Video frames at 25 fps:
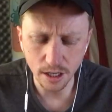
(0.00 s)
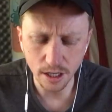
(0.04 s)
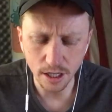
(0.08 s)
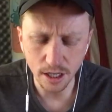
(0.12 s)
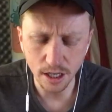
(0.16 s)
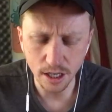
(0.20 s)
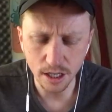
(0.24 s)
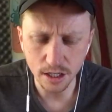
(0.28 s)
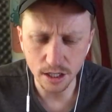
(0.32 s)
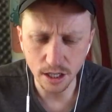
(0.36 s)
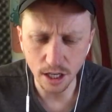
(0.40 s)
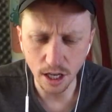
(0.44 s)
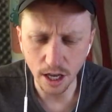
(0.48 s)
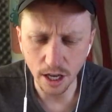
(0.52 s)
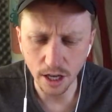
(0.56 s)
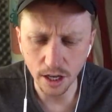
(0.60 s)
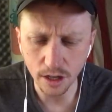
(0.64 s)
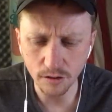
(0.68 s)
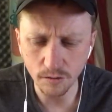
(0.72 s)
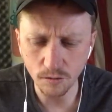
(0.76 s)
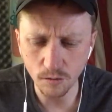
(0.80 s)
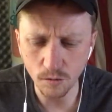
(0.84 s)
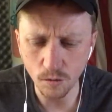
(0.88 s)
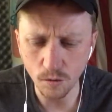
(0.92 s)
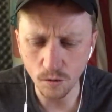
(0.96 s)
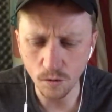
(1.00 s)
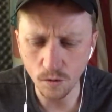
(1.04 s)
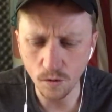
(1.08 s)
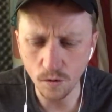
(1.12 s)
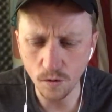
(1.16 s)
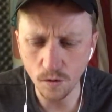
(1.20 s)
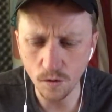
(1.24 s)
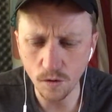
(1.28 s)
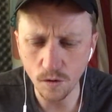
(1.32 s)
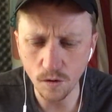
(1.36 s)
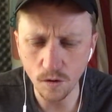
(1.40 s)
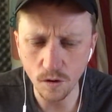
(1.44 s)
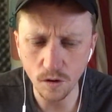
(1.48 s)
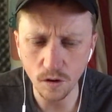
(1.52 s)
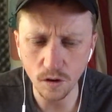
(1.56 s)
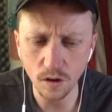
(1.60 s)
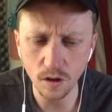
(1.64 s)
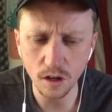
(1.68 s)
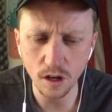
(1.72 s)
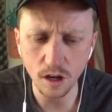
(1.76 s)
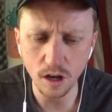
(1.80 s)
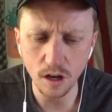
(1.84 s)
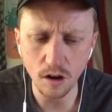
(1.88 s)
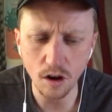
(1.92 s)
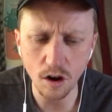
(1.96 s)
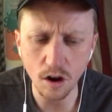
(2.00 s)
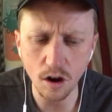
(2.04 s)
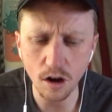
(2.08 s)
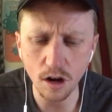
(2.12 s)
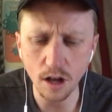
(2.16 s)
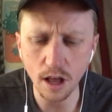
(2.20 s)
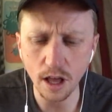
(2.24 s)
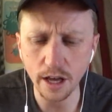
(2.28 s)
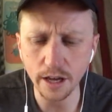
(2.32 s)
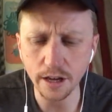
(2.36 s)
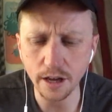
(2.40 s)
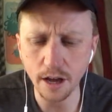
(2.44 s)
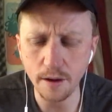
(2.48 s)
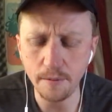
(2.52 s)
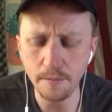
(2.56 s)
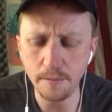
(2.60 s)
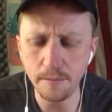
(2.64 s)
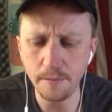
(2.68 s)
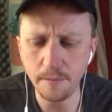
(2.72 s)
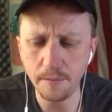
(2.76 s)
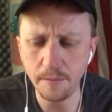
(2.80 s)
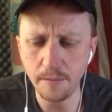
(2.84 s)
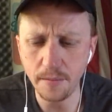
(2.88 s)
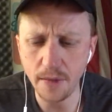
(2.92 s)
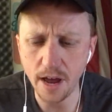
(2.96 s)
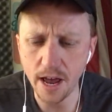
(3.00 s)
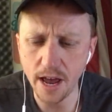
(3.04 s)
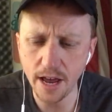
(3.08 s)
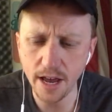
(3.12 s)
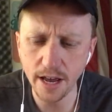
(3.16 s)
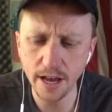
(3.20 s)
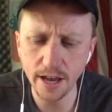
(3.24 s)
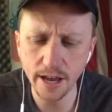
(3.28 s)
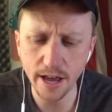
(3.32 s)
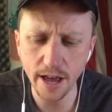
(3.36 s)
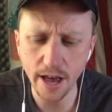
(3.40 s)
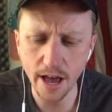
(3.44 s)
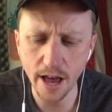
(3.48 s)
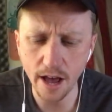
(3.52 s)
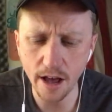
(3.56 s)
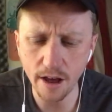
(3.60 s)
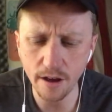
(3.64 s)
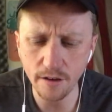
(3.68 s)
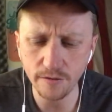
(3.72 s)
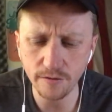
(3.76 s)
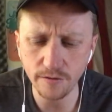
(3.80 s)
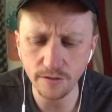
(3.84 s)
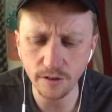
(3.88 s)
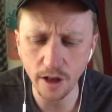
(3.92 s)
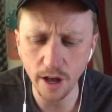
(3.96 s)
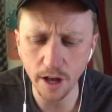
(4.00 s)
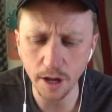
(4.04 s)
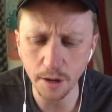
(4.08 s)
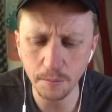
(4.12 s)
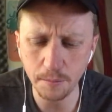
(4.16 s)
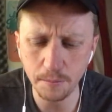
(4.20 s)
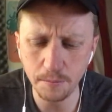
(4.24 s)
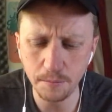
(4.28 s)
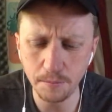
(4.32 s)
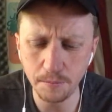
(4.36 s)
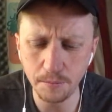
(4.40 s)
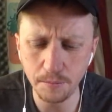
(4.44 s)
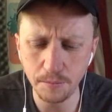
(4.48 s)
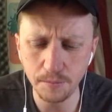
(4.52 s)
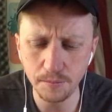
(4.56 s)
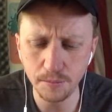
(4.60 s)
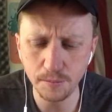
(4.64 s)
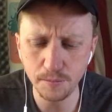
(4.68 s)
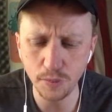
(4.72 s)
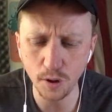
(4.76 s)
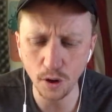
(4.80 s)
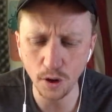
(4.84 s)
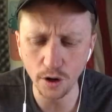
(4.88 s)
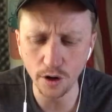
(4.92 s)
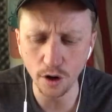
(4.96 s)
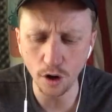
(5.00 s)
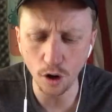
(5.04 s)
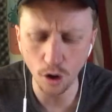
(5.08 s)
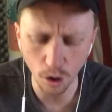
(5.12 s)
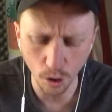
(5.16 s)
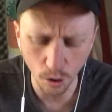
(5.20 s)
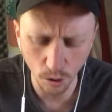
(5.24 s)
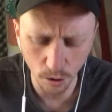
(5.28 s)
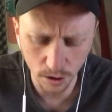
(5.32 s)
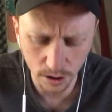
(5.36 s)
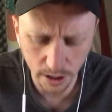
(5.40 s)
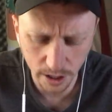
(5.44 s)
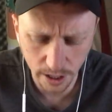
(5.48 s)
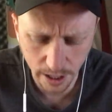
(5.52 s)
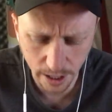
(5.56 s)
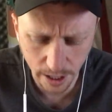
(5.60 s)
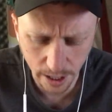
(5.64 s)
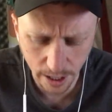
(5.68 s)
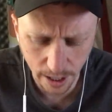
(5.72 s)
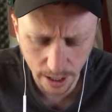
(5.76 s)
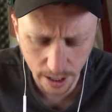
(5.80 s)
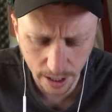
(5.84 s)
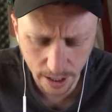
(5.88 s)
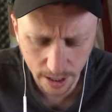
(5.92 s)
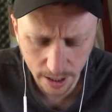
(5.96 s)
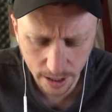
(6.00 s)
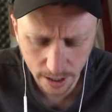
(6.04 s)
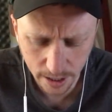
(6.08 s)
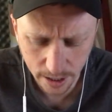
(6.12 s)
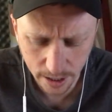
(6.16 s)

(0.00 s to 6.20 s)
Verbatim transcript: he's like, oh, oh, like I may have like put a hole in it.